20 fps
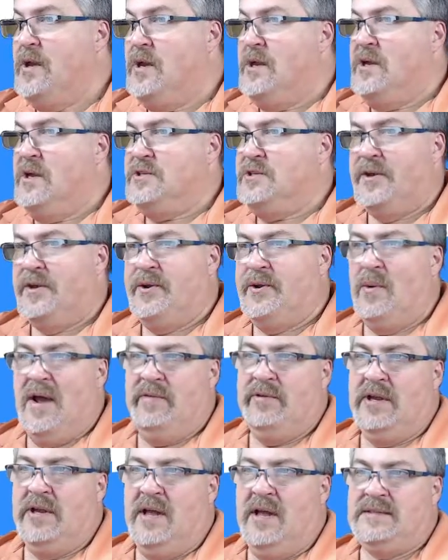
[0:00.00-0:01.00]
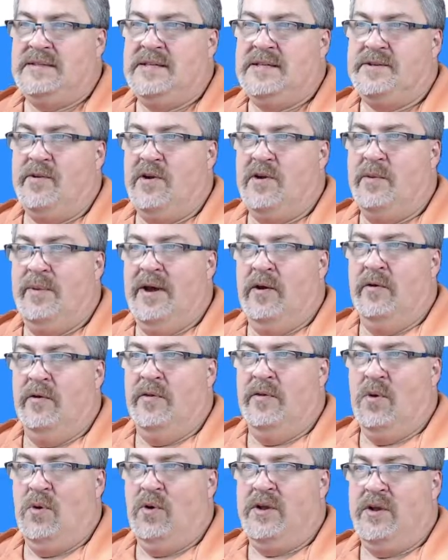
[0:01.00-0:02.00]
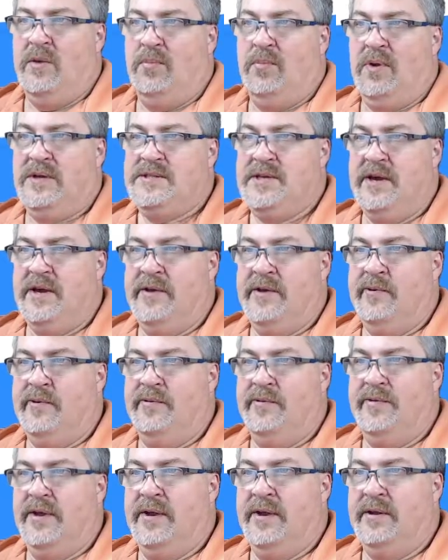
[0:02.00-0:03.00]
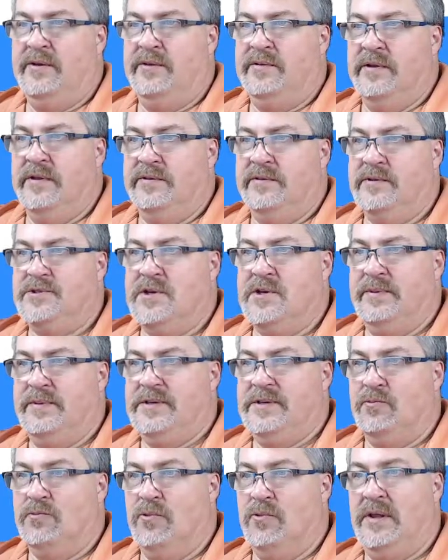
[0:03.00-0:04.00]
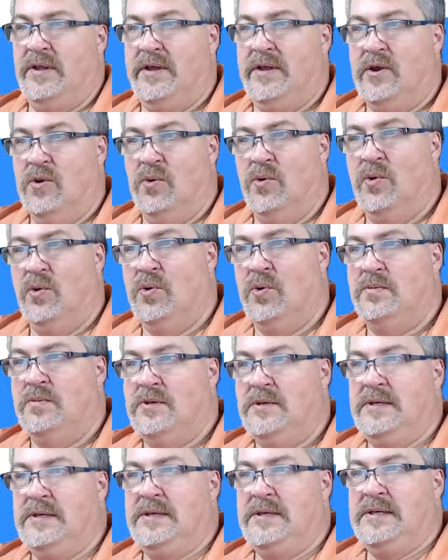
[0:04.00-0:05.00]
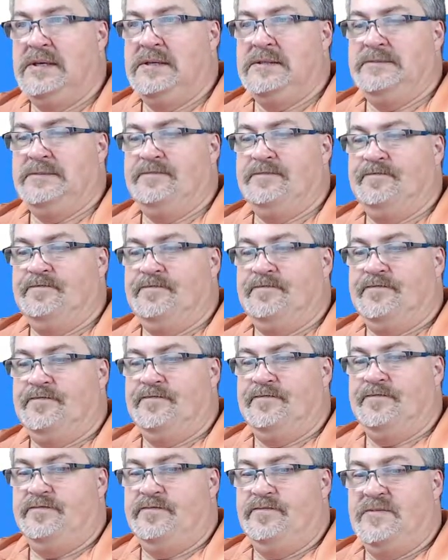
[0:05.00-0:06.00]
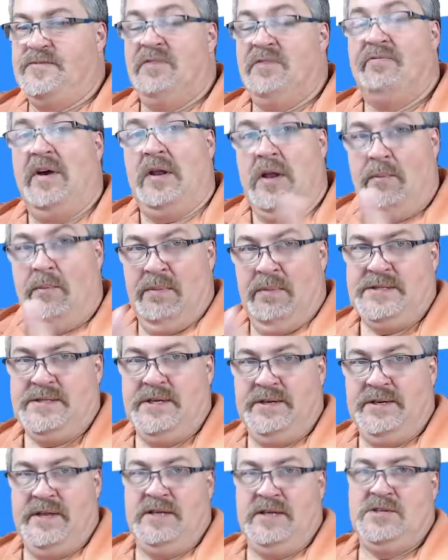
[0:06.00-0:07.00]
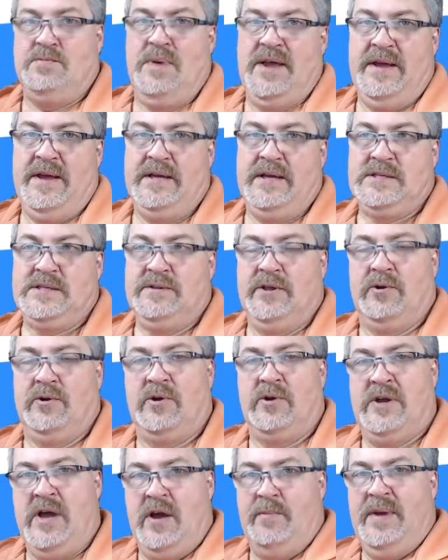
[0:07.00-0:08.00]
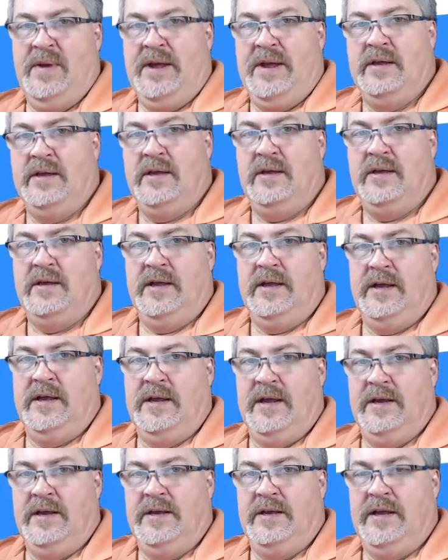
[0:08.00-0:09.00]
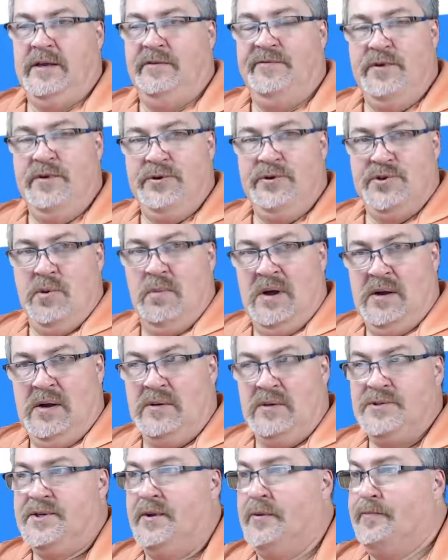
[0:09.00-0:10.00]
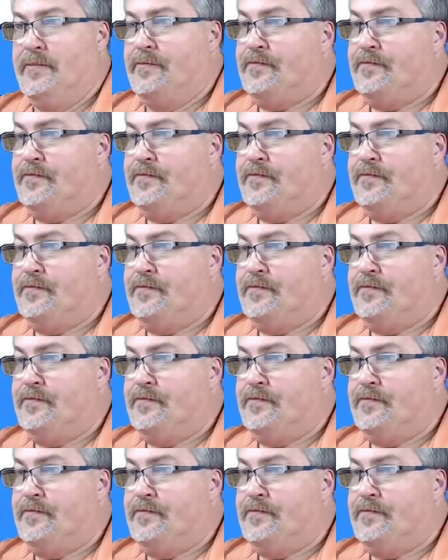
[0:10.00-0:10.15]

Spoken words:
So I don't have a lot to talk about on the marketplace other than there's going to be some really cool developments in that space that are coming in a future milestone.